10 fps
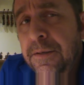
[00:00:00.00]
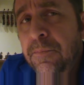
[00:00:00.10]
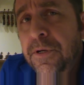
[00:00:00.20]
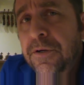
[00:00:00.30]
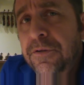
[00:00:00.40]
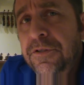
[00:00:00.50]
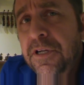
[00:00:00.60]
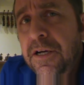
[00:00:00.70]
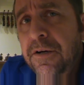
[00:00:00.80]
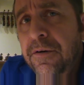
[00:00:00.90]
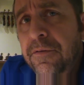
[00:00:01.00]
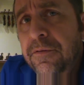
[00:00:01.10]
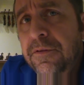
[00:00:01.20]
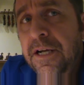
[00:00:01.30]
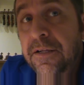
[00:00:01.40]
Bows are
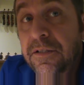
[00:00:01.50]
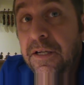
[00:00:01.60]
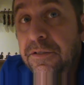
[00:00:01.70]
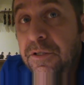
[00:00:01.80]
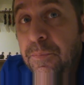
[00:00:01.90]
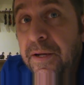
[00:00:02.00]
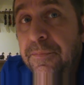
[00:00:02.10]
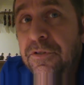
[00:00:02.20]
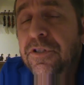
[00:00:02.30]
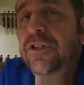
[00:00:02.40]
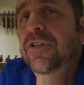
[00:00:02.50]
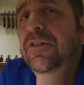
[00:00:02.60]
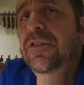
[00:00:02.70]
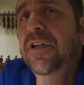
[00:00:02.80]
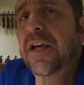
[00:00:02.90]
not tested by
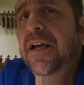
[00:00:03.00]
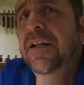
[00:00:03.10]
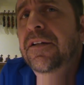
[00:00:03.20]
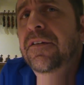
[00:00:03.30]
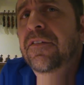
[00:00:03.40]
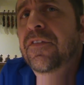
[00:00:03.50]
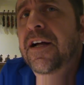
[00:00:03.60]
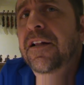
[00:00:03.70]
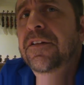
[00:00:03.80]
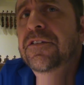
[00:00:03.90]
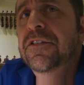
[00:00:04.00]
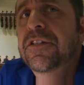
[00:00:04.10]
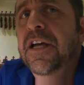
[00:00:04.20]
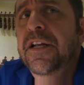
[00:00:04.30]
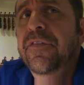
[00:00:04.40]
musicians at Violin
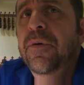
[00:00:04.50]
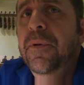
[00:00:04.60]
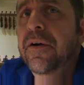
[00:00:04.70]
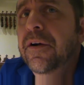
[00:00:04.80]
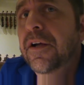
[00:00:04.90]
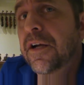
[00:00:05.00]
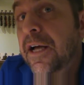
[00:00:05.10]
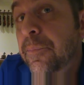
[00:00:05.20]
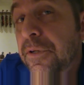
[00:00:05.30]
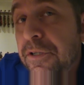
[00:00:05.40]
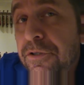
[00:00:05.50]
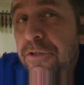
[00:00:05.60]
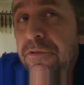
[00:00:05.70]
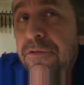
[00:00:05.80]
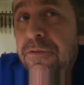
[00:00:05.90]
Society of America
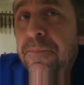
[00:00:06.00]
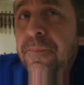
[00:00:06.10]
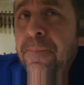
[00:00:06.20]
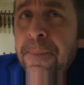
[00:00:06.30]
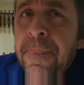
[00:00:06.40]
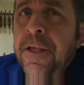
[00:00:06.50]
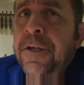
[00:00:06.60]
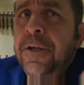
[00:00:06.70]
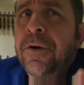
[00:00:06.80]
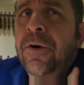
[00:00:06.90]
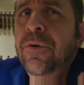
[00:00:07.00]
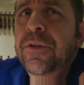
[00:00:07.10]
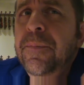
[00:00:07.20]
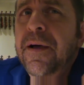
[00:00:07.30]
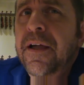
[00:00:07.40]
competitions,
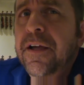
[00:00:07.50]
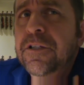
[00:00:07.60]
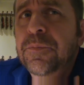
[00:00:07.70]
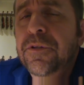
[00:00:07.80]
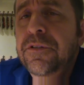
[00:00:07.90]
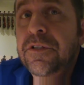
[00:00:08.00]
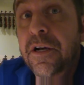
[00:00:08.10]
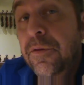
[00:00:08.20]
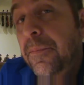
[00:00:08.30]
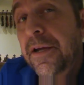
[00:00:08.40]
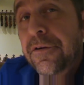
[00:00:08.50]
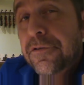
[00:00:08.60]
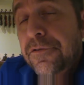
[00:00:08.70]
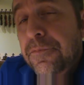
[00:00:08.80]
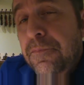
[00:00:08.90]
only by experts and other
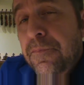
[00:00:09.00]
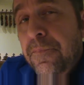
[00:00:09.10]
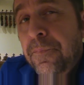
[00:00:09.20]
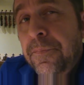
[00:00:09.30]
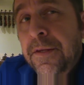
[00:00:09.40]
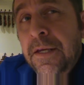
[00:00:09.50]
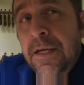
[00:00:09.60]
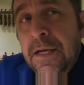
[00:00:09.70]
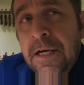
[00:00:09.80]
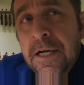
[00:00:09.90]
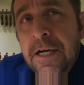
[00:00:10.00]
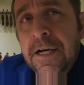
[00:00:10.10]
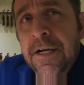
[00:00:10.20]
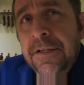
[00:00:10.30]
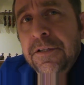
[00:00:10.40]
makers.
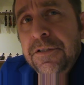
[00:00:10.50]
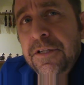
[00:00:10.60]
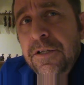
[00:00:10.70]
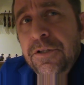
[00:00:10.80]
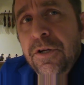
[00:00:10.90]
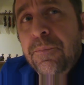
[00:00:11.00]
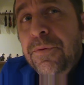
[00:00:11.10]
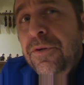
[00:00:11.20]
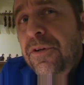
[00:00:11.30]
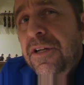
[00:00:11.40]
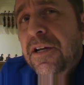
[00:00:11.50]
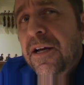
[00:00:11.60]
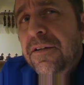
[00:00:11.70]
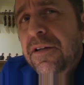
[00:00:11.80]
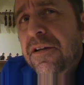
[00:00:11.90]
It's essentially a beauty
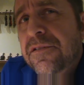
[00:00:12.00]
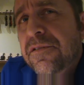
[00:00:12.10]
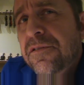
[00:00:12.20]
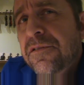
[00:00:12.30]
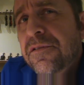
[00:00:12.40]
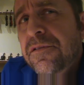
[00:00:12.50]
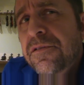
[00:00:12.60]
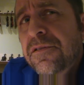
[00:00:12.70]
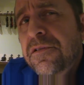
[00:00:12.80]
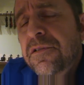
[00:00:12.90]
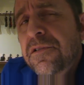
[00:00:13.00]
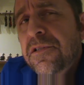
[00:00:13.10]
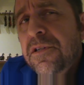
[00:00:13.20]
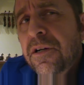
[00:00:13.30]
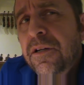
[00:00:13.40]
contest.
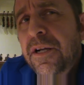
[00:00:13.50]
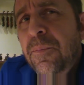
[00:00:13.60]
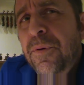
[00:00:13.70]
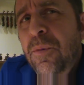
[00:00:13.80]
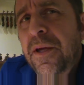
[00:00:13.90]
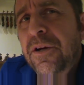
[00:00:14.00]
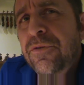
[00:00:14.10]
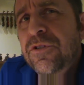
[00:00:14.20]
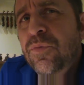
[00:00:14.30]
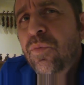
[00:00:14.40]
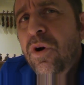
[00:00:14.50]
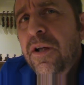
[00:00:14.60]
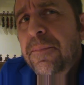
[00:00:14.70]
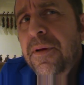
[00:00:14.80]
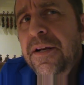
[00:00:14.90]
Yet a bow maker who has
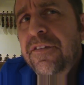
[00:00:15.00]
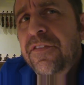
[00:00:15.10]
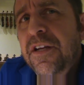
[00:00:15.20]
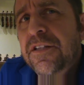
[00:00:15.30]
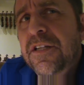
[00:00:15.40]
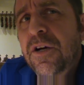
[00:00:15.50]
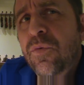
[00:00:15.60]
won many VSA